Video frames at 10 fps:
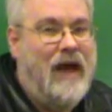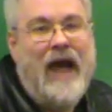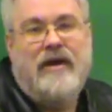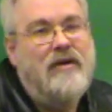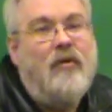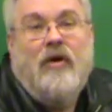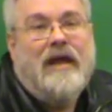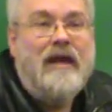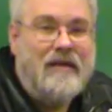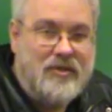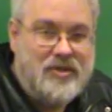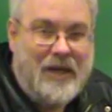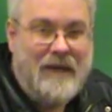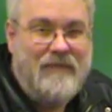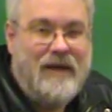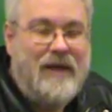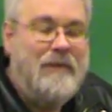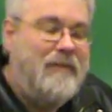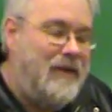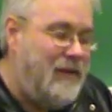I could go on endlessly,
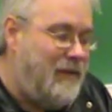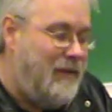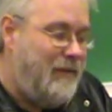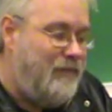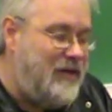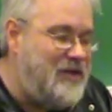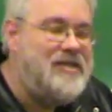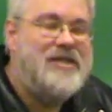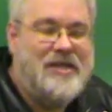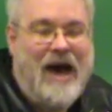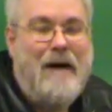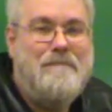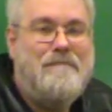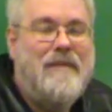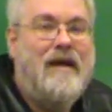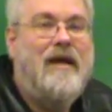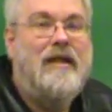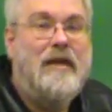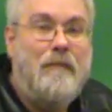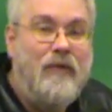but just stop.
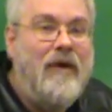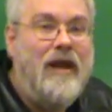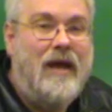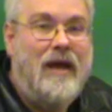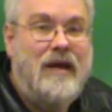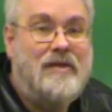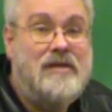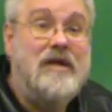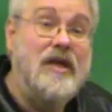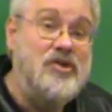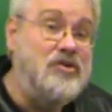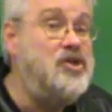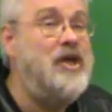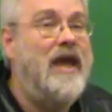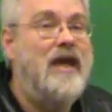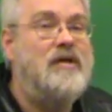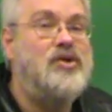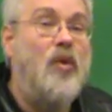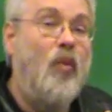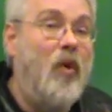The point is you
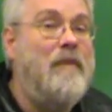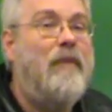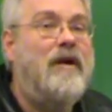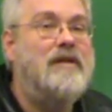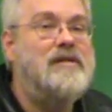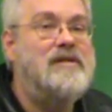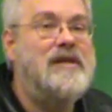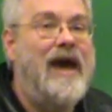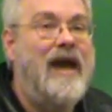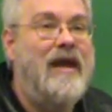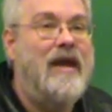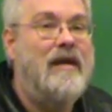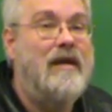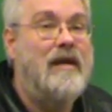change one part of society